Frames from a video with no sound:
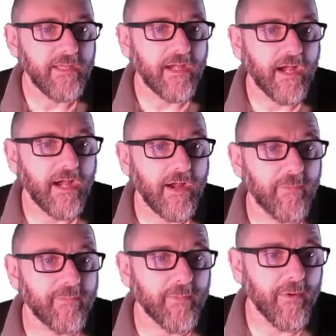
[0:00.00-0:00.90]

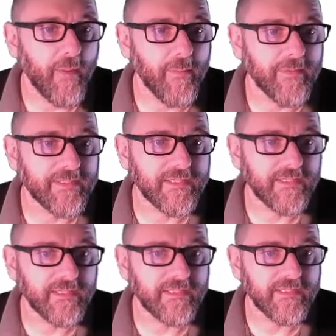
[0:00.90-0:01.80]
The problem is
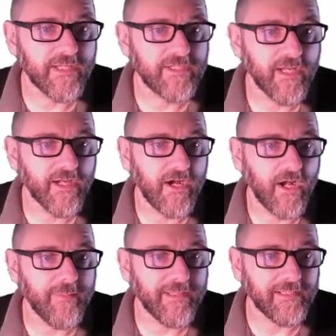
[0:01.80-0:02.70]
this is actually a
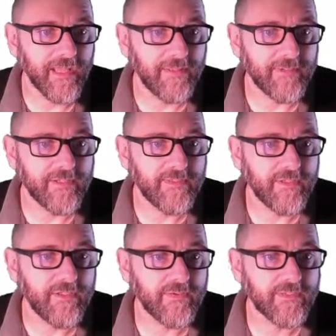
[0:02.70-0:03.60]
comment line, but it's
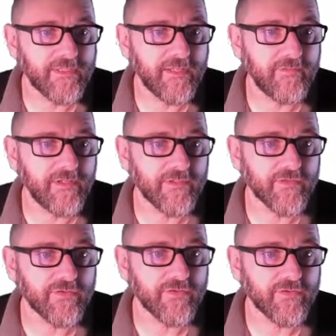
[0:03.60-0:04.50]
being used to give an
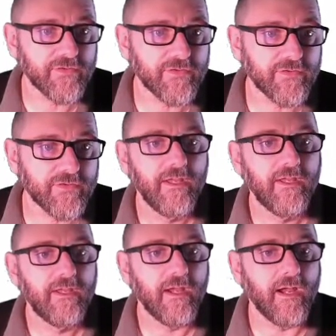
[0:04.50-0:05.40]
instruction
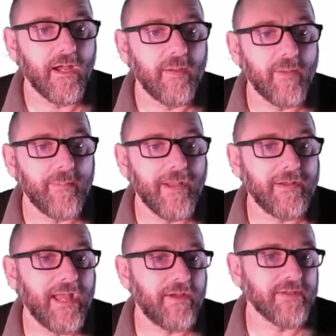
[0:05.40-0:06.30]
about
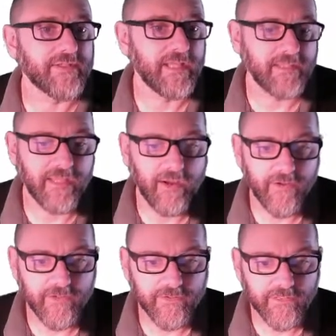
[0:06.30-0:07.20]
how to set the
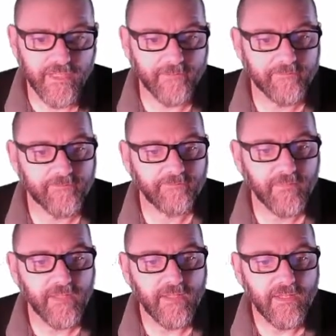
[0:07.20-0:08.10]
character set.
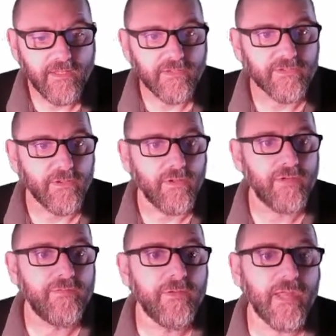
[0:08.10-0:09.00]
So
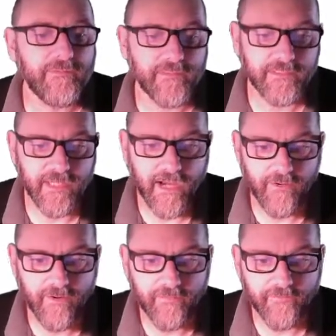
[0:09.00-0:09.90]
if you get this
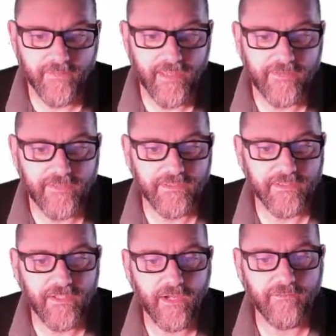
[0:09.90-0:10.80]
error, and this is
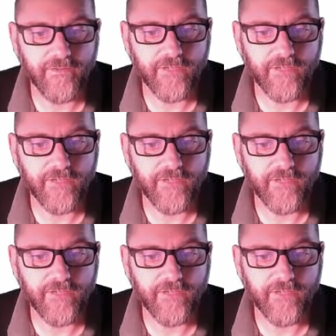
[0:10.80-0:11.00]
covered